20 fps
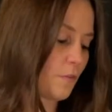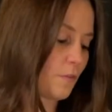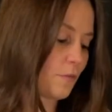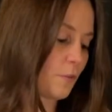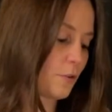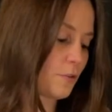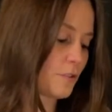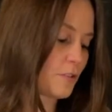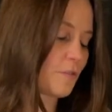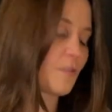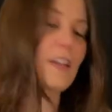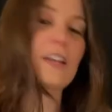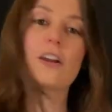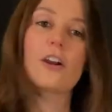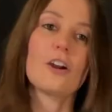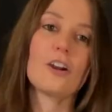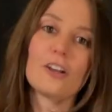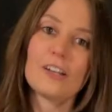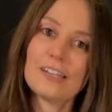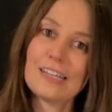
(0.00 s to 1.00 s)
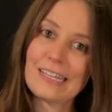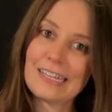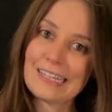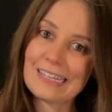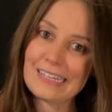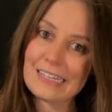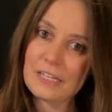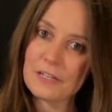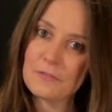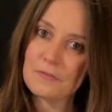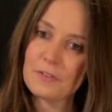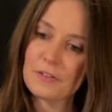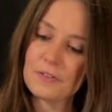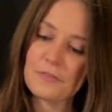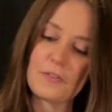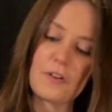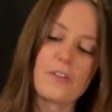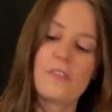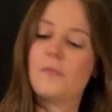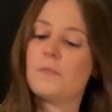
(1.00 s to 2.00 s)
First finger, E, 5th
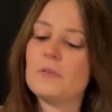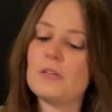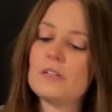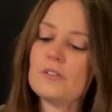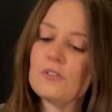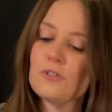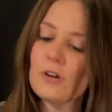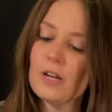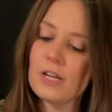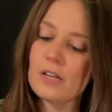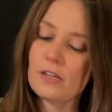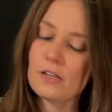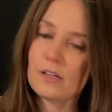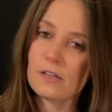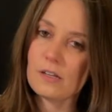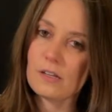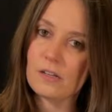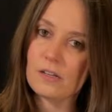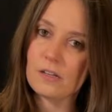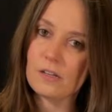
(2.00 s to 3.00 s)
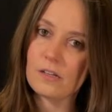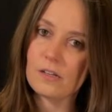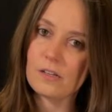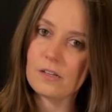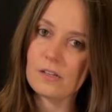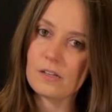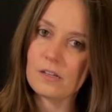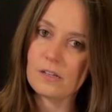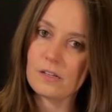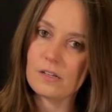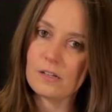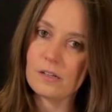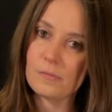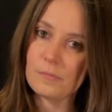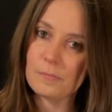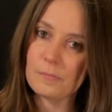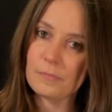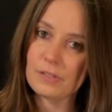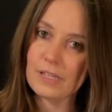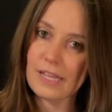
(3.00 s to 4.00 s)
fret of the B string.
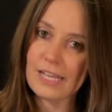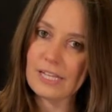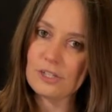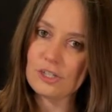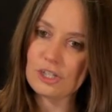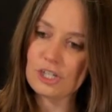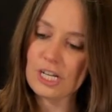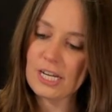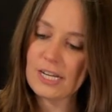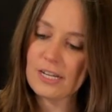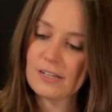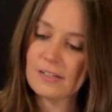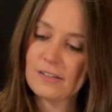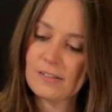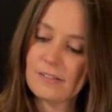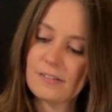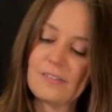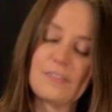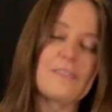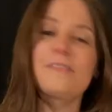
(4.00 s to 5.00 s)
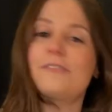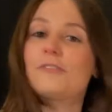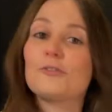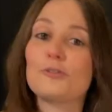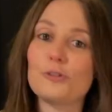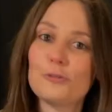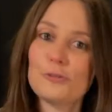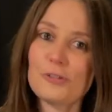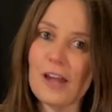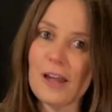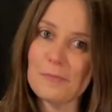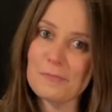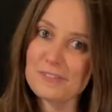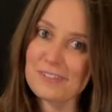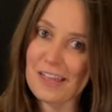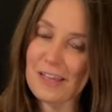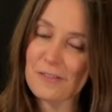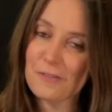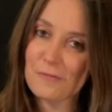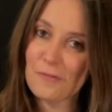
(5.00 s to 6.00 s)
Play G 2
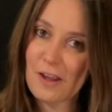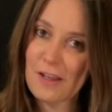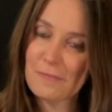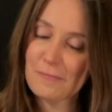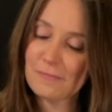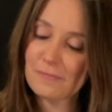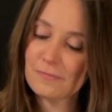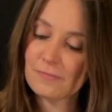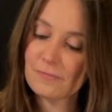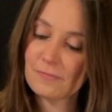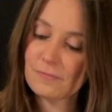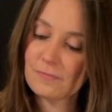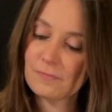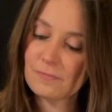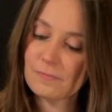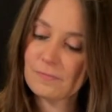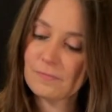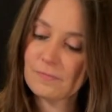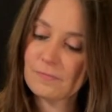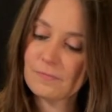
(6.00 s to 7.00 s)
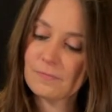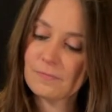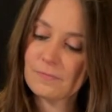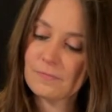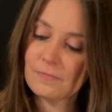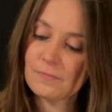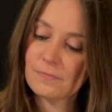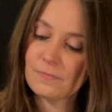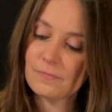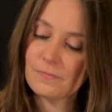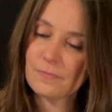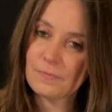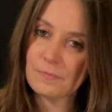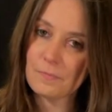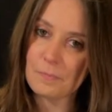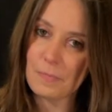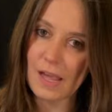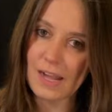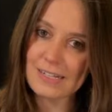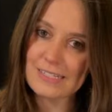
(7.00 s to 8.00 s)
times, 8th fret.
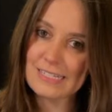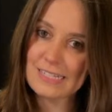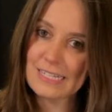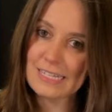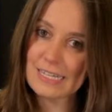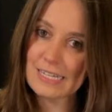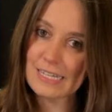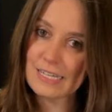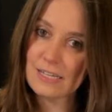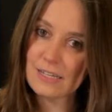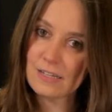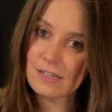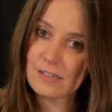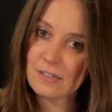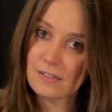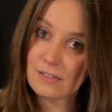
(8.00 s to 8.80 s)
Back to E.